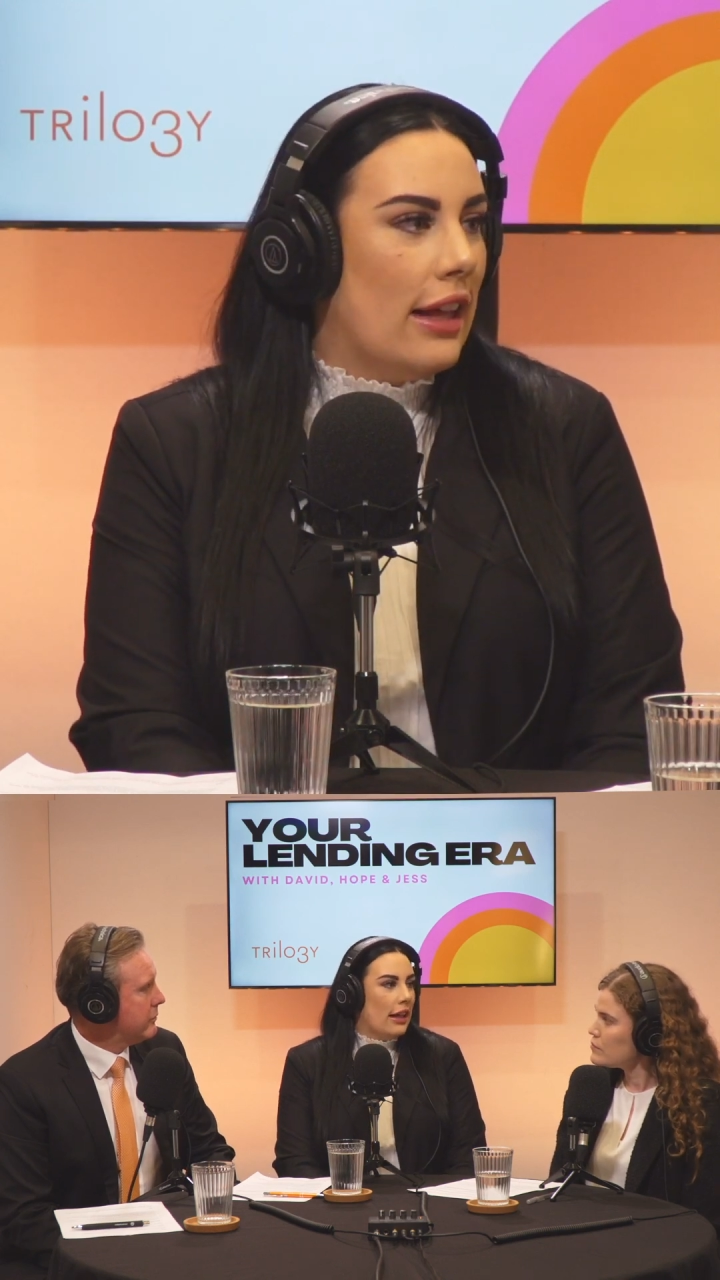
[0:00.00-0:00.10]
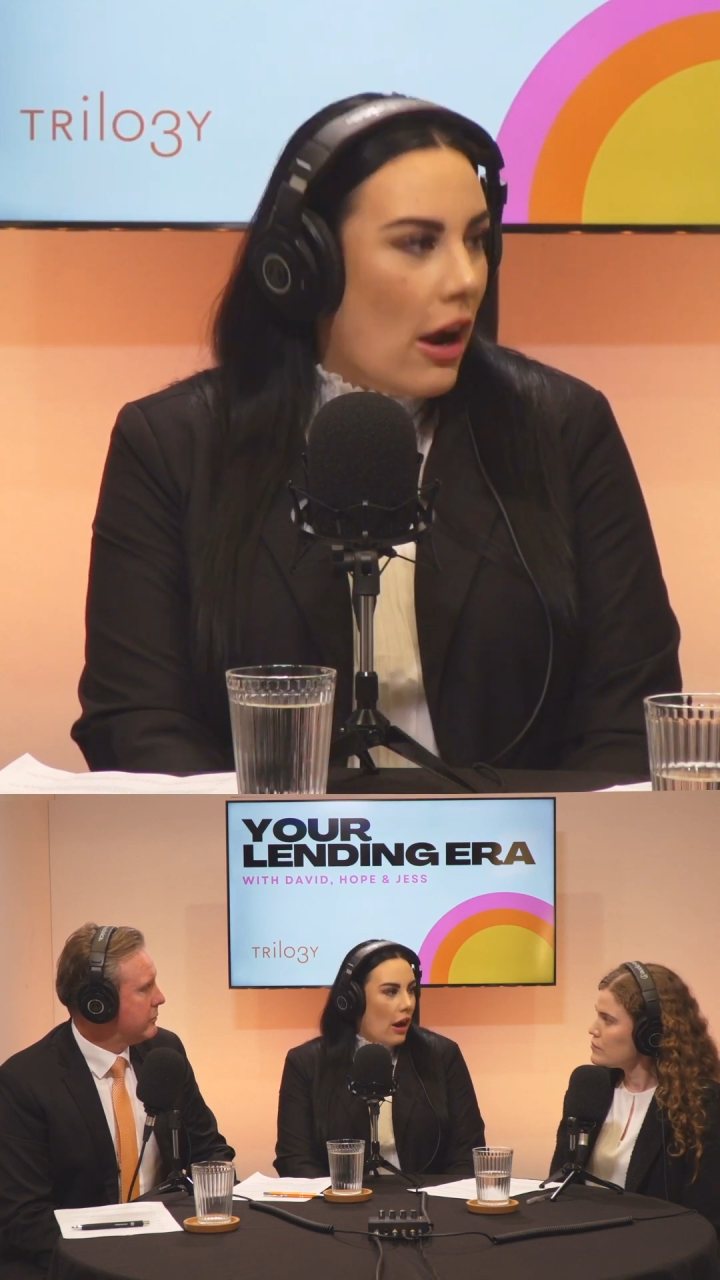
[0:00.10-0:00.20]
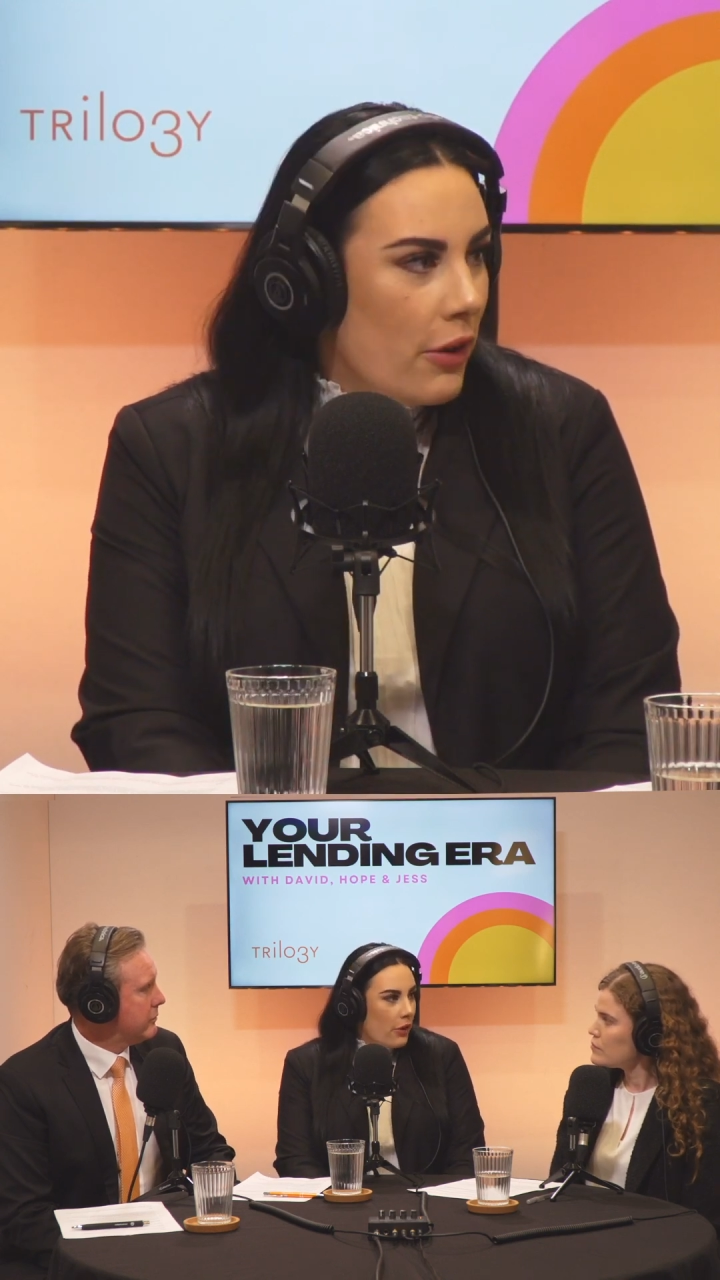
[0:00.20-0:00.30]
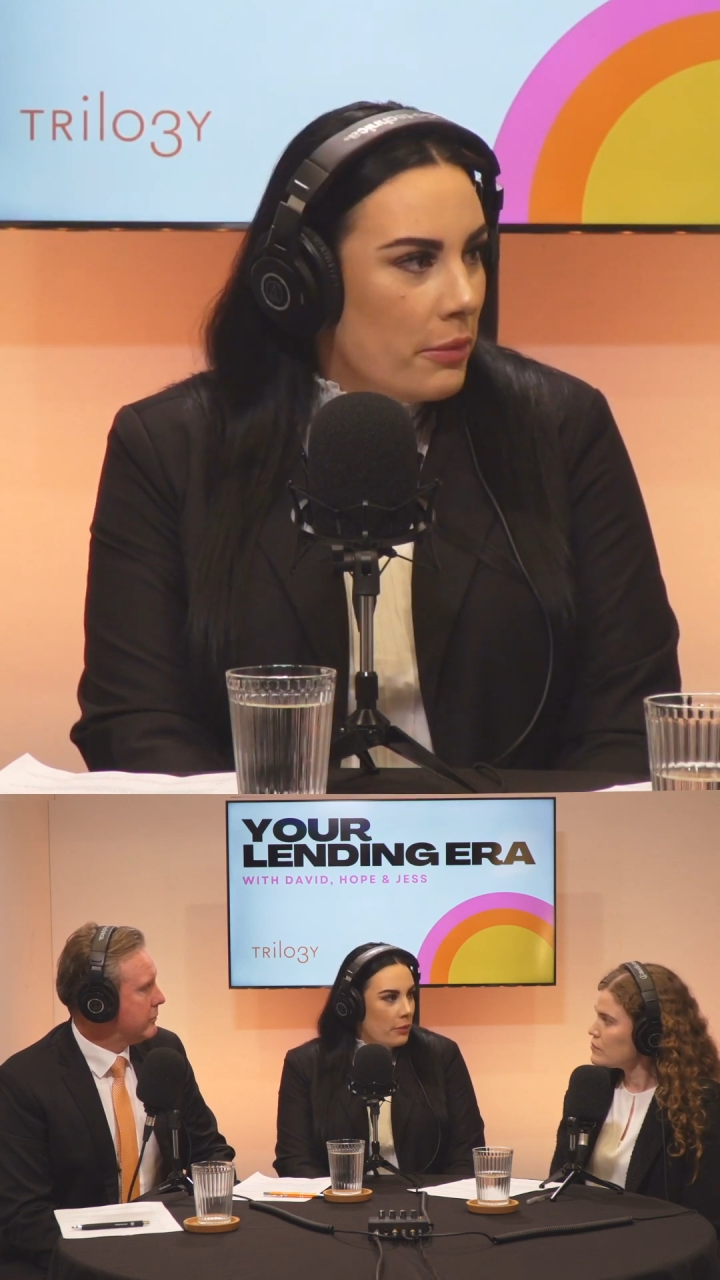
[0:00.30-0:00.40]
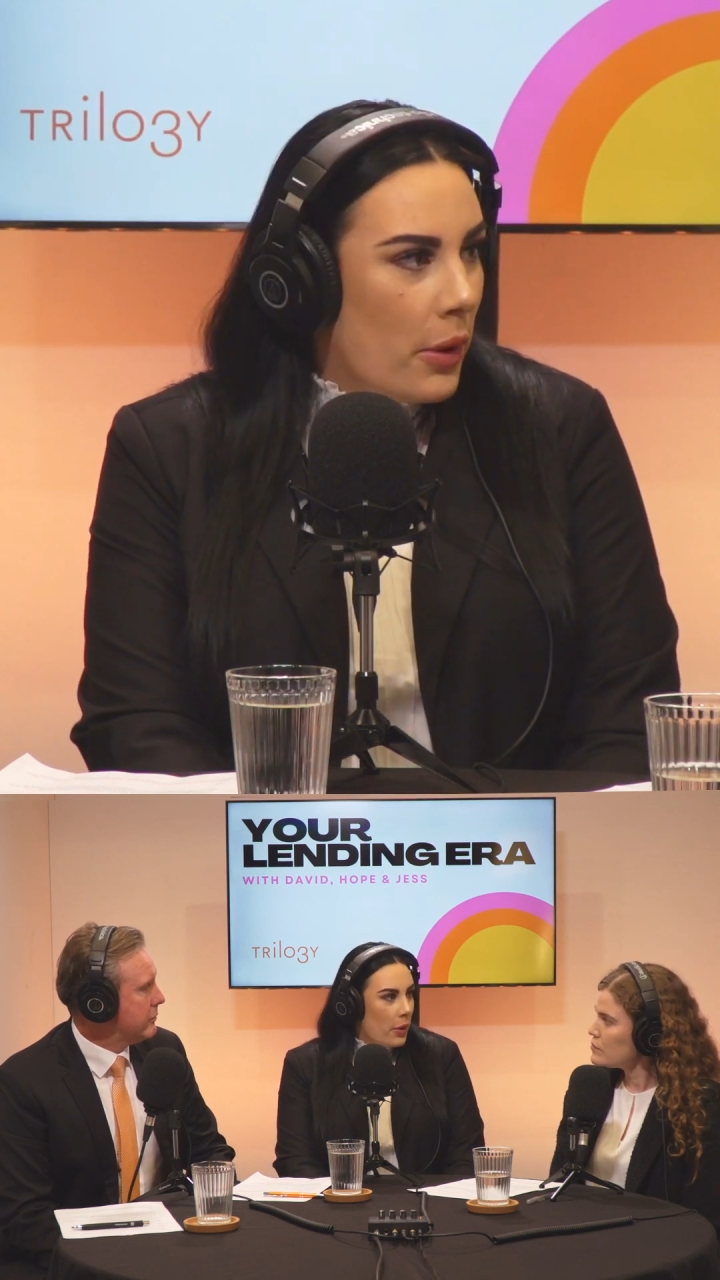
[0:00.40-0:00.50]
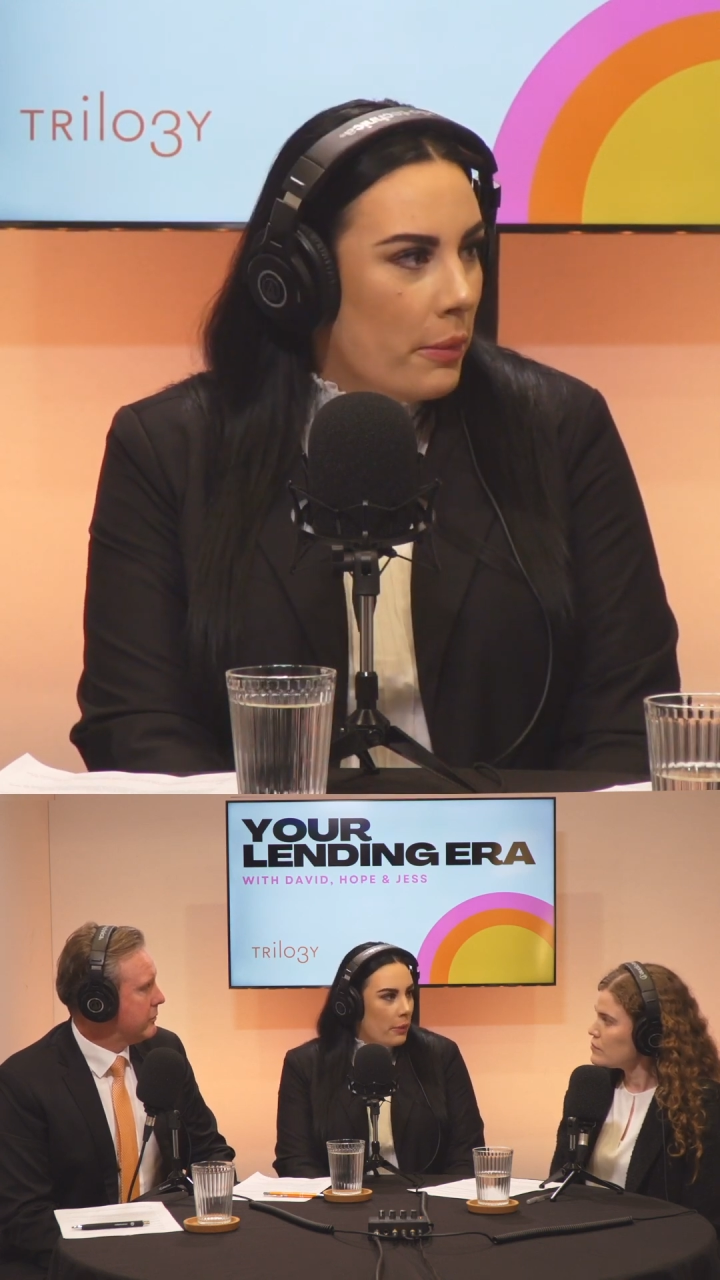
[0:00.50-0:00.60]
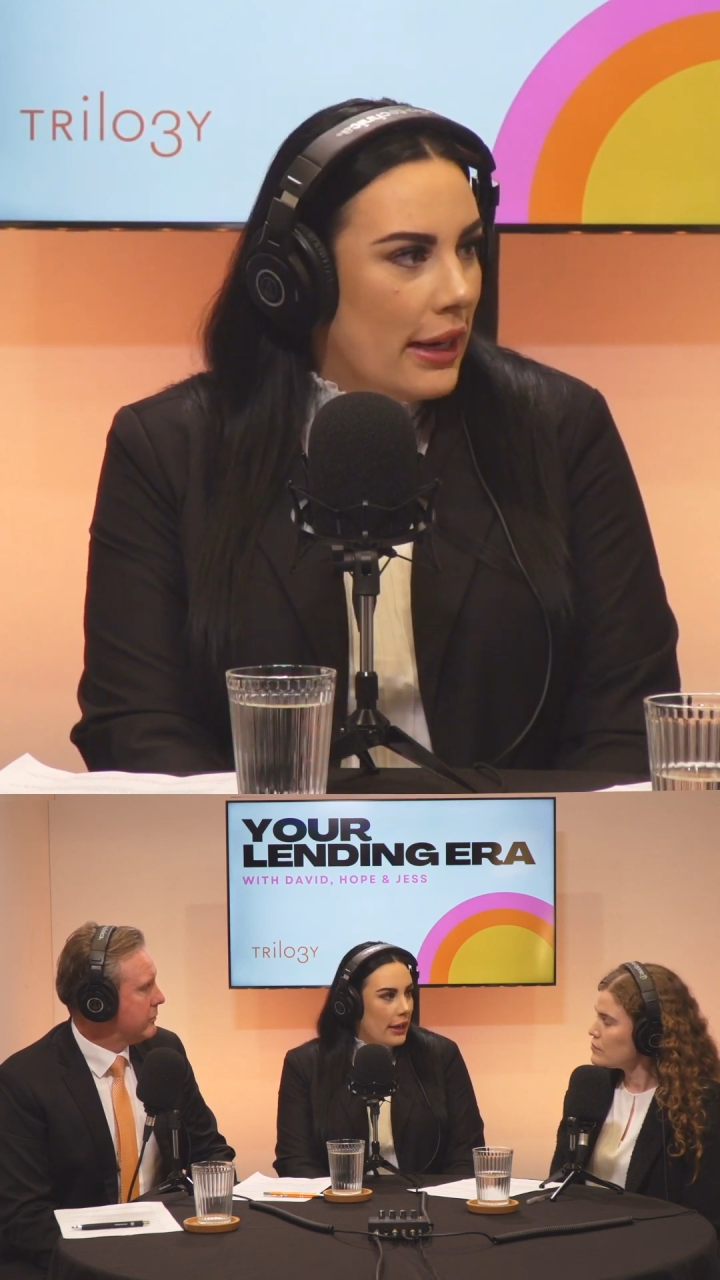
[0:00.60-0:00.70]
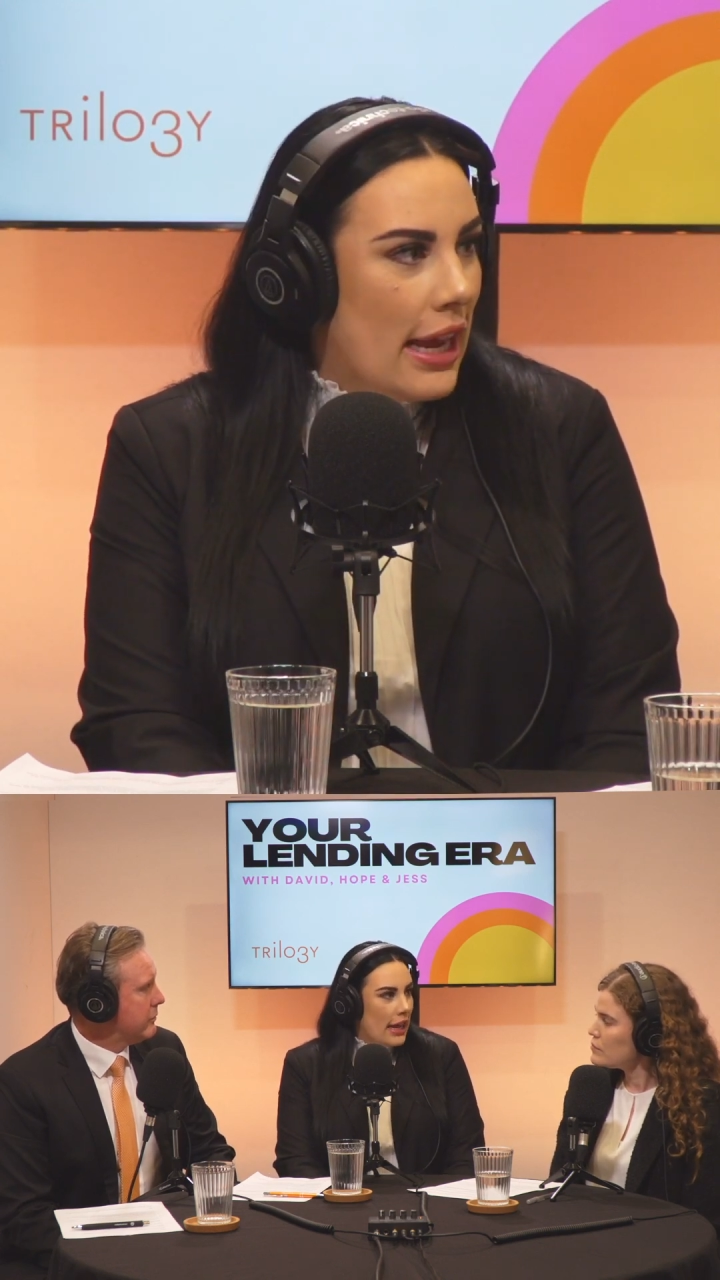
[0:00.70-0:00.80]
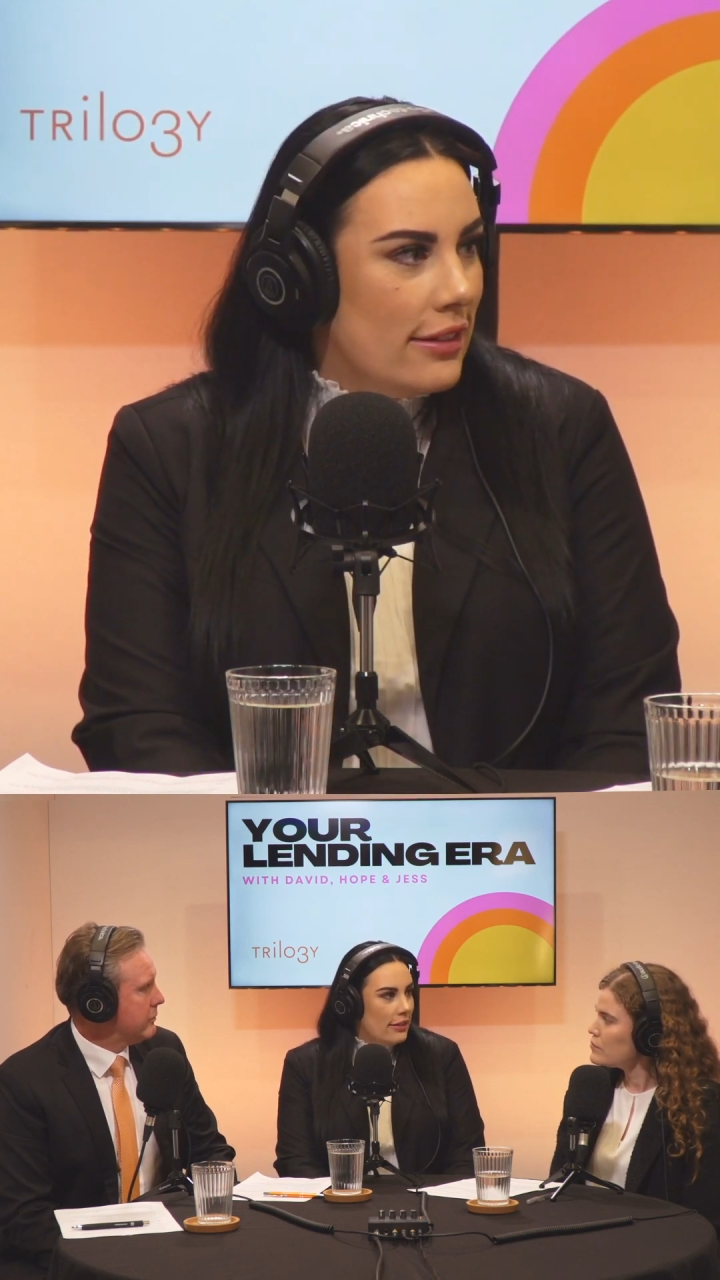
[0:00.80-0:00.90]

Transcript: current property